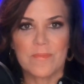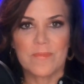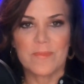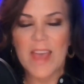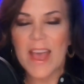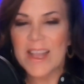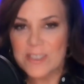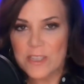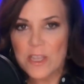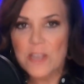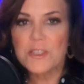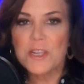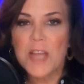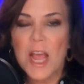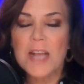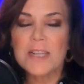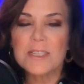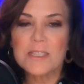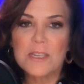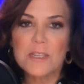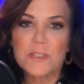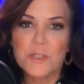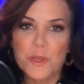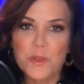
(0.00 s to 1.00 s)
That's
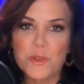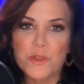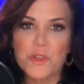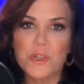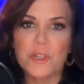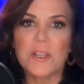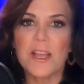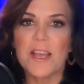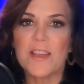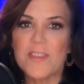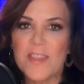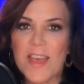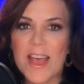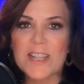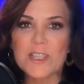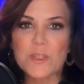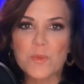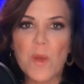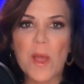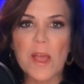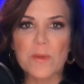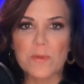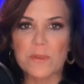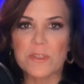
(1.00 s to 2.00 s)
unconstitutional, and
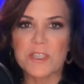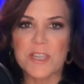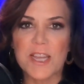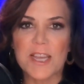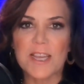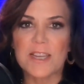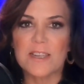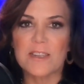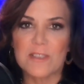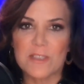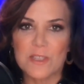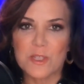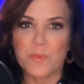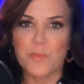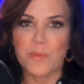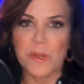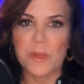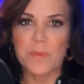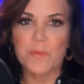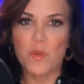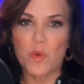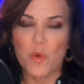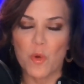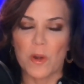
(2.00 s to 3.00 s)
that's why it was taken to the
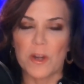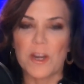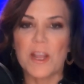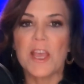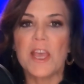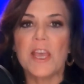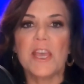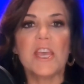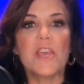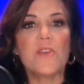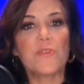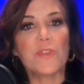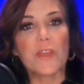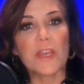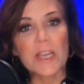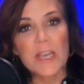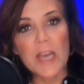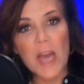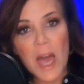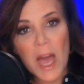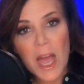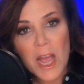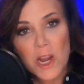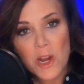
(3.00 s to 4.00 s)
Supreme Court. If the
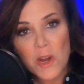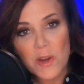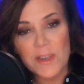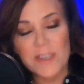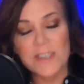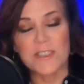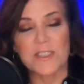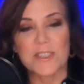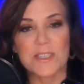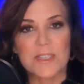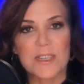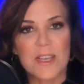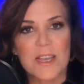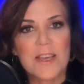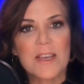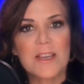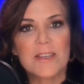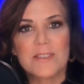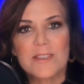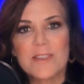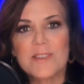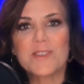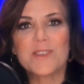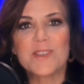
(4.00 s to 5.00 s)
Congress
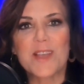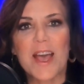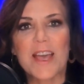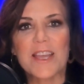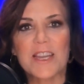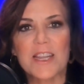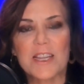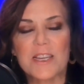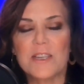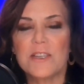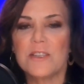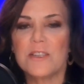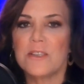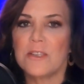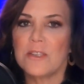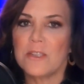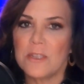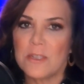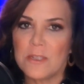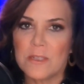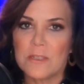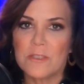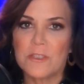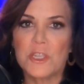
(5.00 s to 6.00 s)
decided
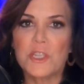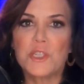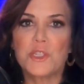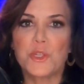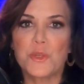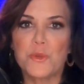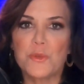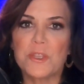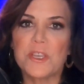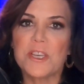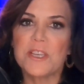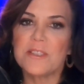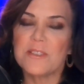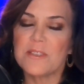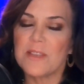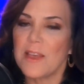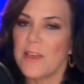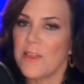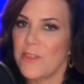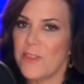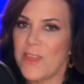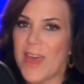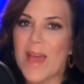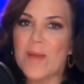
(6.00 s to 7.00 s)
to do this,
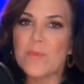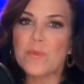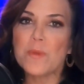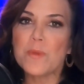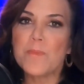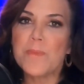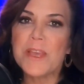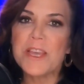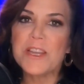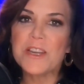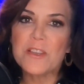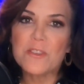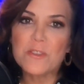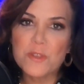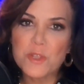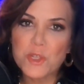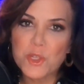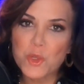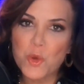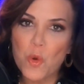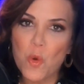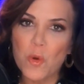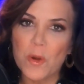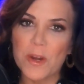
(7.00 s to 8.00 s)
that would be another
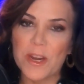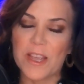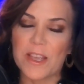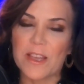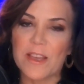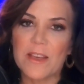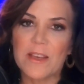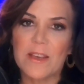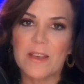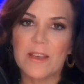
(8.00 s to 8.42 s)
story.